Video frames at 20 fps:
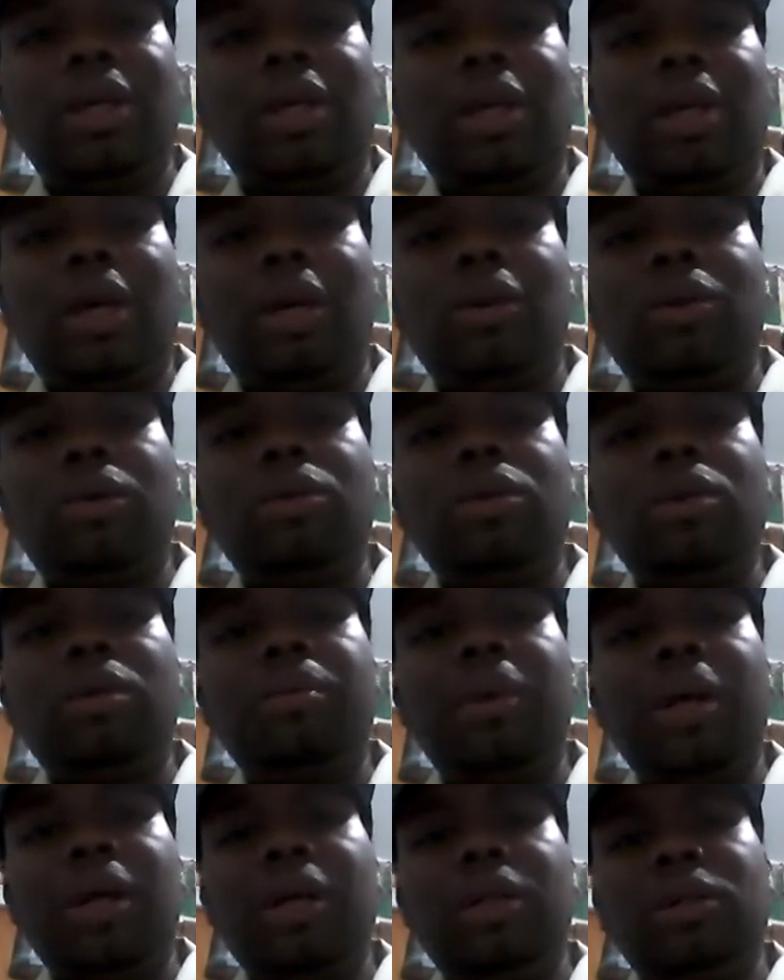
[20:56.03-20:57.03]
And I don't know
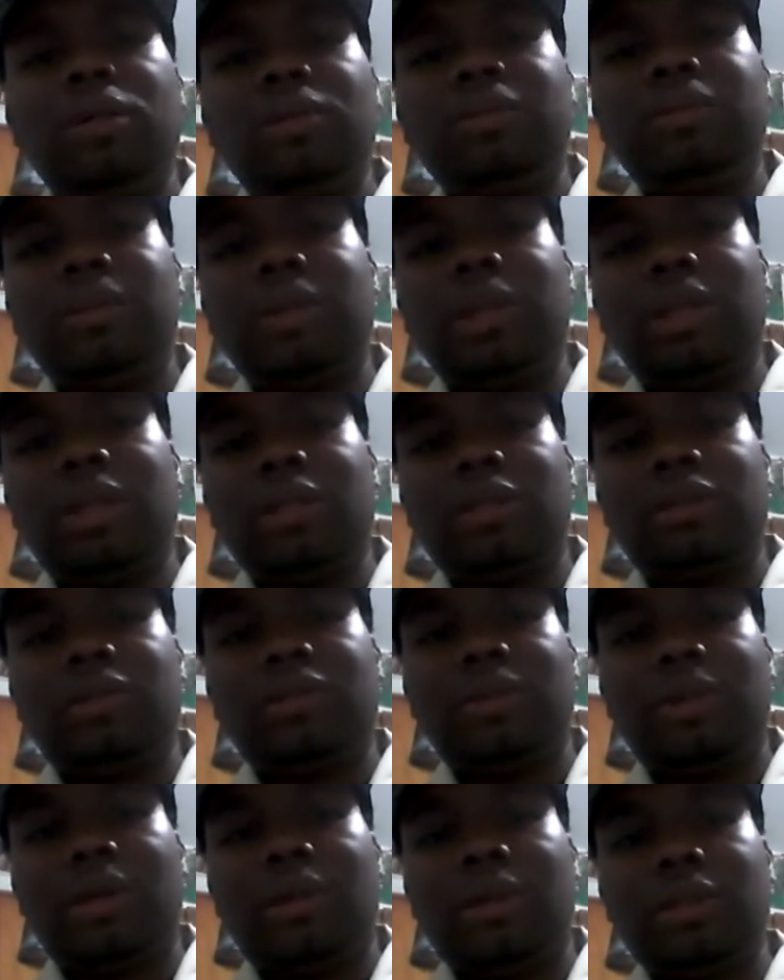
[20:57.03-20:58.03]
about you, but as
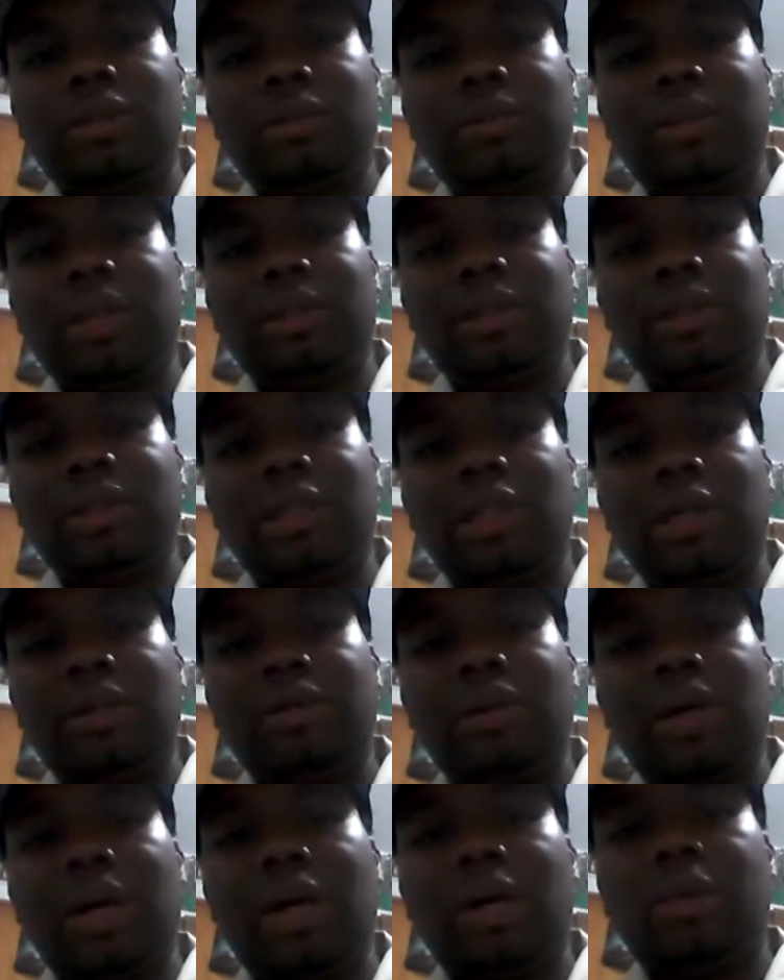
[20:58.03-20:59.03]
far as myself,
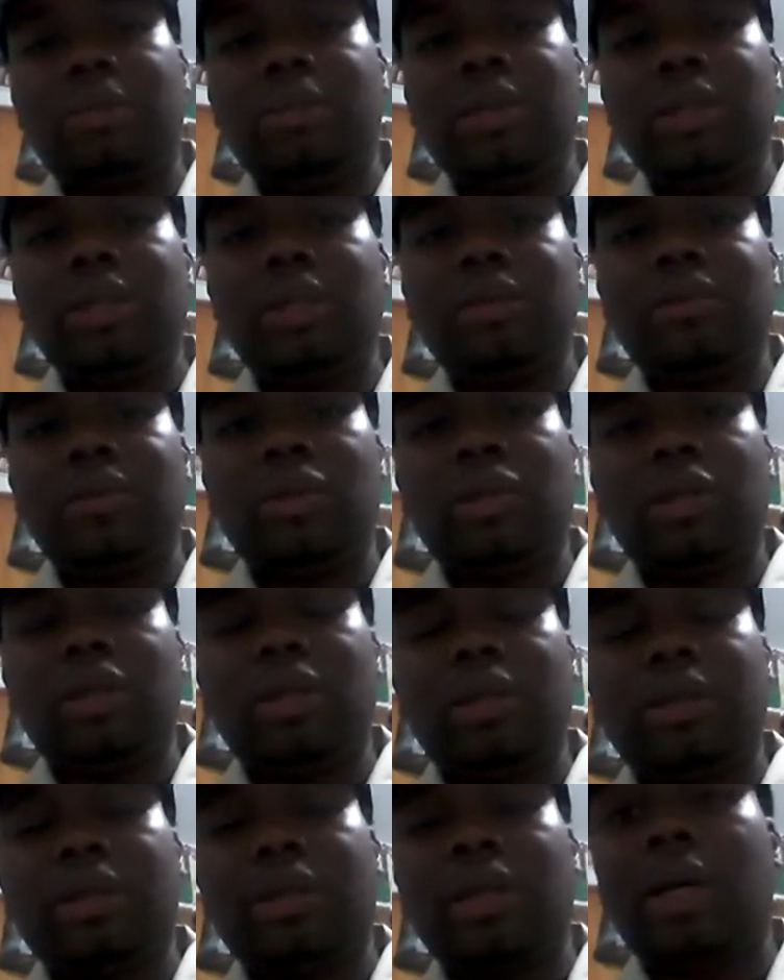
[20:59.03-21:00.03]
I don't believe in
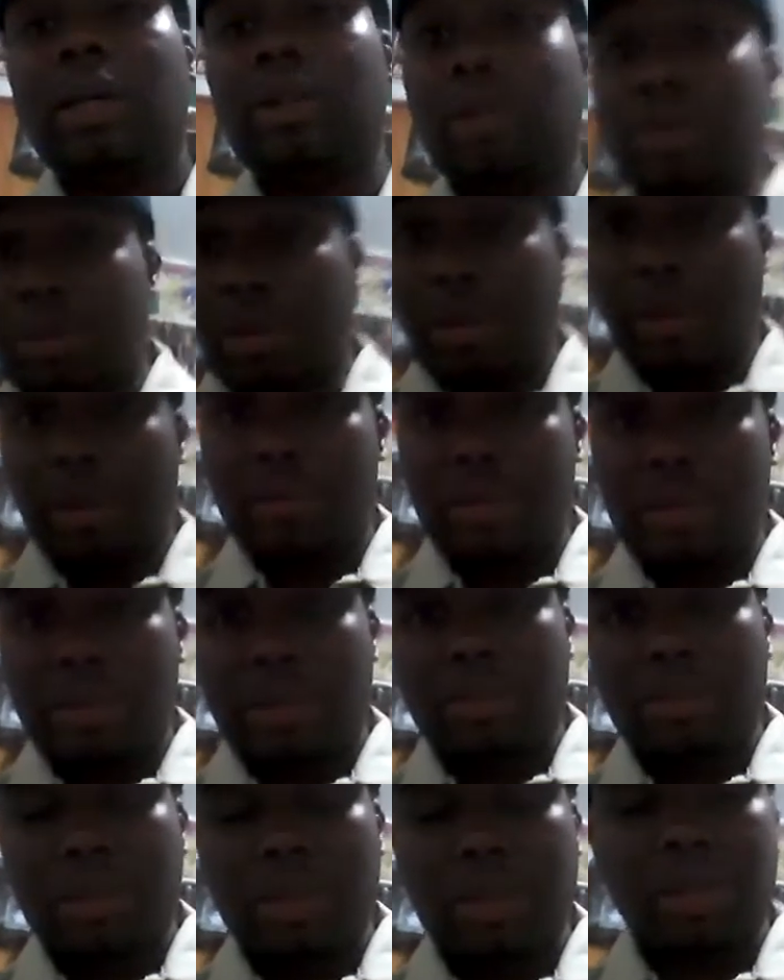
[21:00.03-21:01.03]
luck. I do believe in
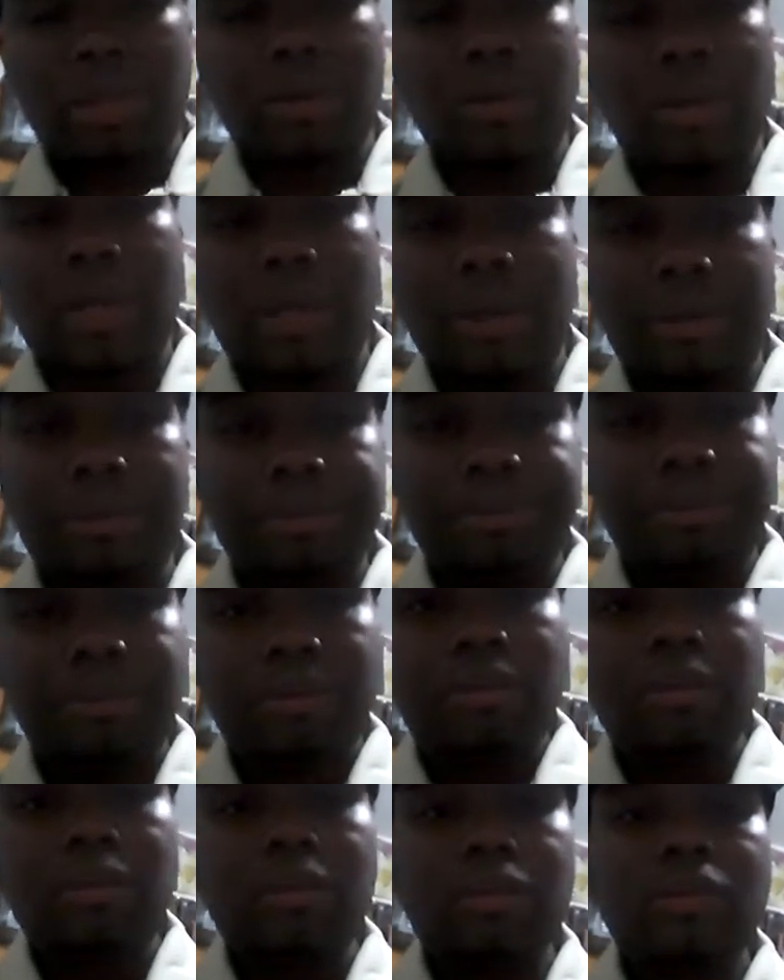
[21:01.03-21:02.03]
some luck, okay?
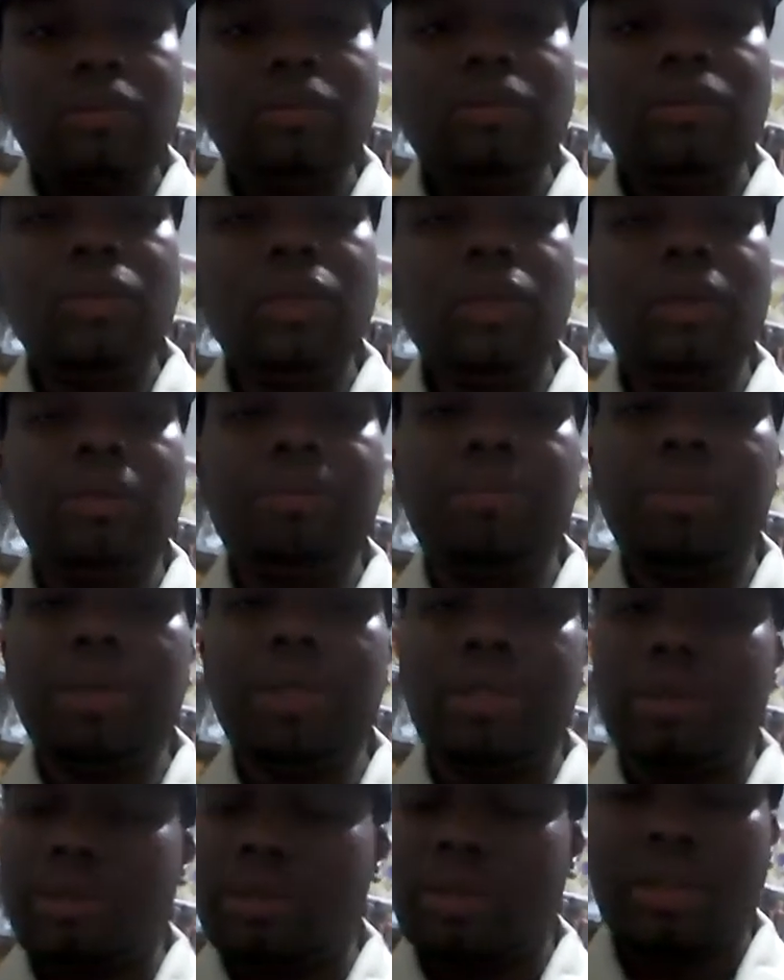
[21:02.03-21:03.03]

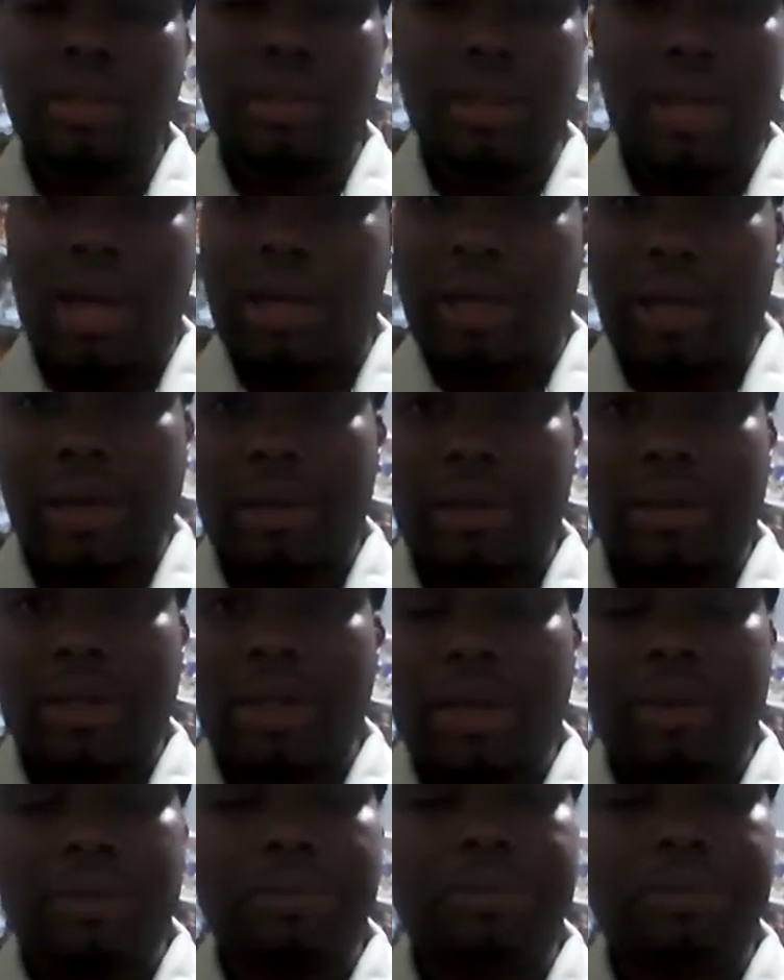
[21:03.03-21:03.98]
But not like that.